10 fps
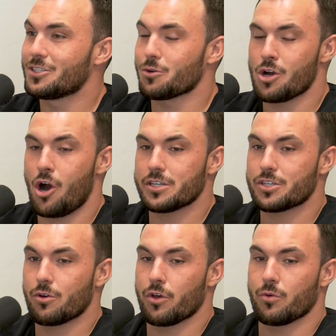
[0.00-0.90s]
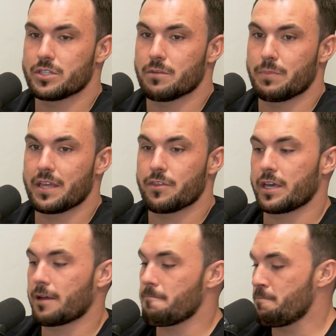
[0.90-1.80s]
So Costco, though, was the big
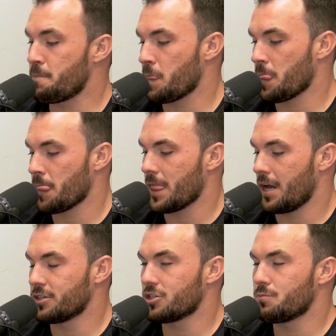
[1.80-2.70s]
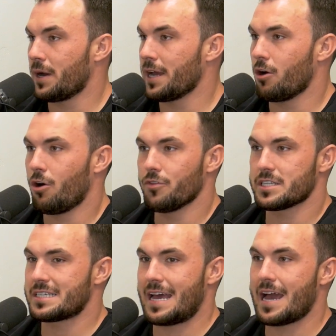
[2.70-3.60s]
thing on just buying all the
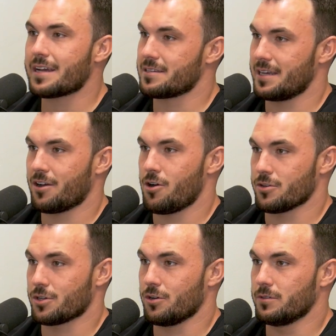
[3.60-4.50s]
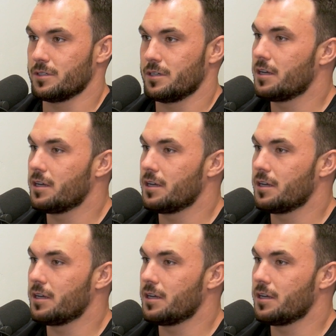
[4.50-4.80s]
snacks at Costco.